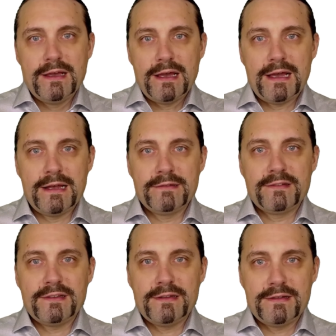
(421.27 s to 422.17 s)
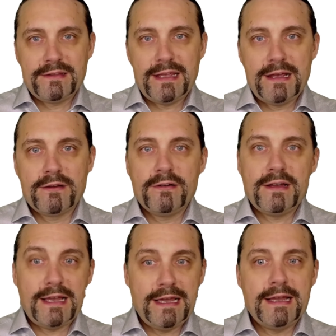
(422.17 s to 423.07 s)
And there,
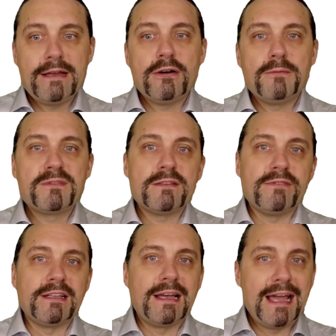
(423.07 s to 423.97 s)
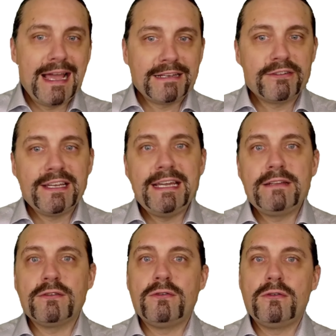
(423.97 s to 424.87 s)
AIOps will aggregate
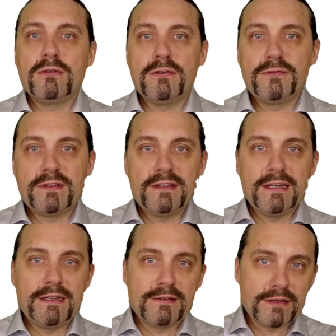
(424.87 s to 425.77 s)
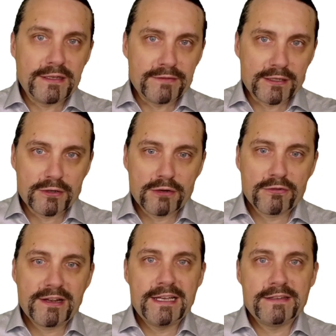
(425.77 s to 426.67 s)
all of the data, it will
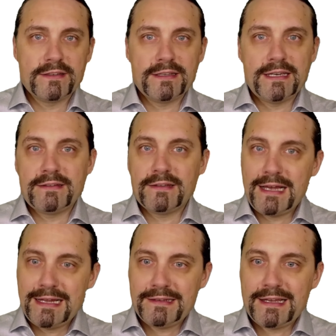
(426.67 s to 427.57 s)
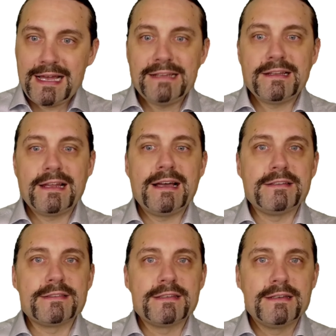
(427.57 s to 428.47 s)
correlate the data and
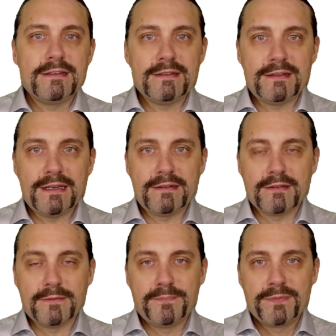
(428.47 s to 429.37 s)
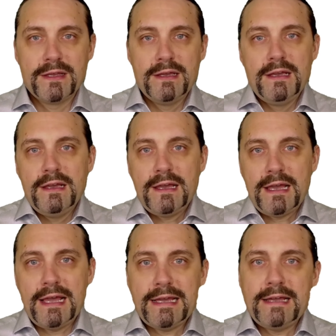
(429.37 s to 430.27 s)
analyze the data.
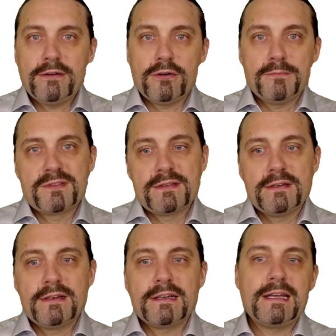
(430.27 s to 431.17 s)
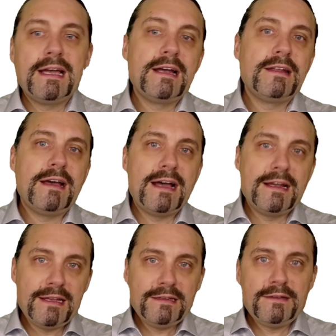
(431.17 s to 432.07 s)
AIOps can
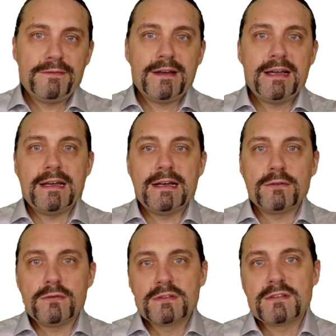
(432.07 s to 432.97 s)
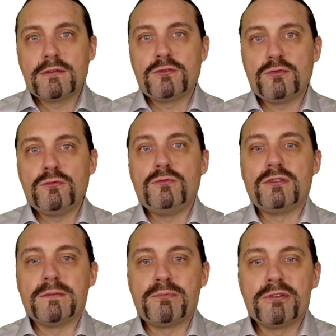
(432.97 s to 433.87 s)
identify and also do the
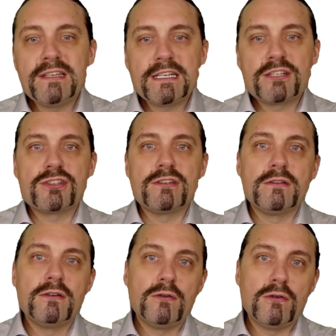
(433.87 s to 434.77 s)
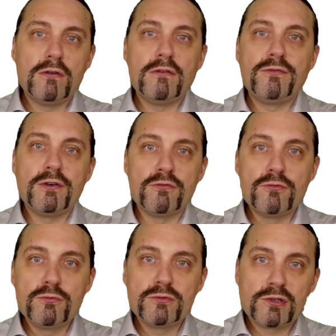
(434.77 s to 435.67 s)
prediction of
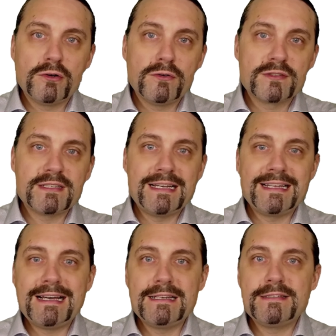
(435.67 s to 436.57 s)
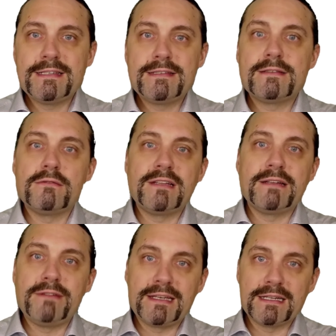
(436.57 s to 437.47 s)
root cause analysis so that we
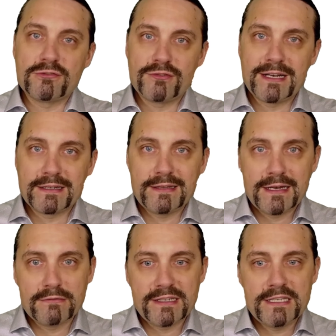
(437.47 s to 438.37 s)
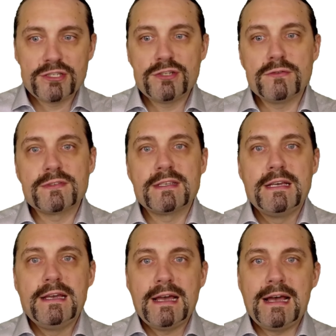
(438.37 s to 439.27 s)
can track down issues.
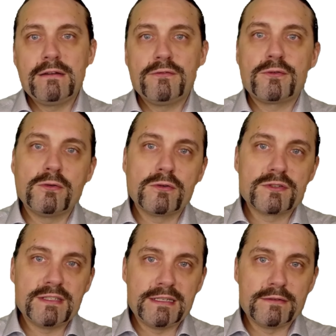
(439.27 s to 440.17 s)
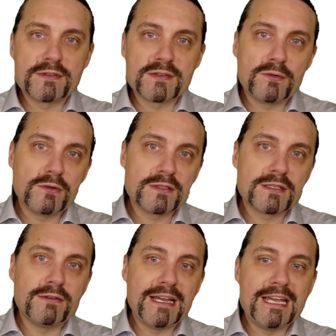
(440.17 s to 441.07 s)
And of course, it is also
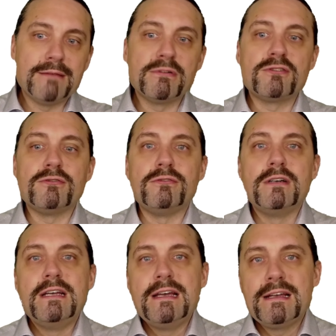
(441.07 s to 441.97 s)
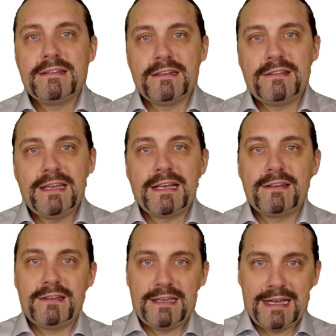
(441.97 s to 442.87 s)
able to detect
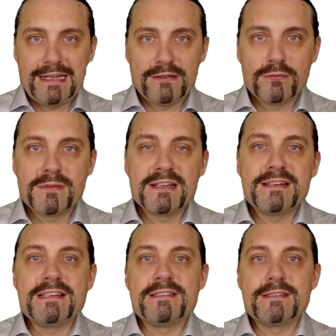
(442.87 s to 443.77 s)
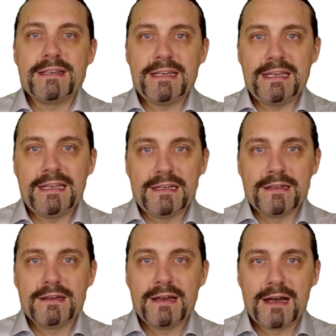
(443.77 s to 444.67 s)
anomalies in
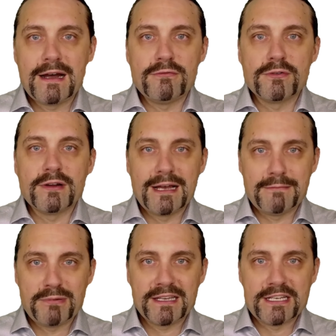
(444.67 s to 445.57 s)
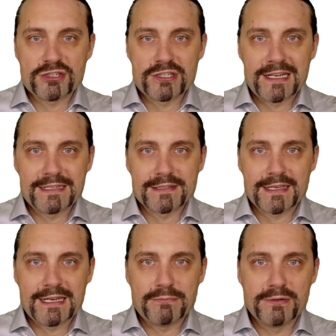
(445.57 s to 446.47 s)
our application landscape.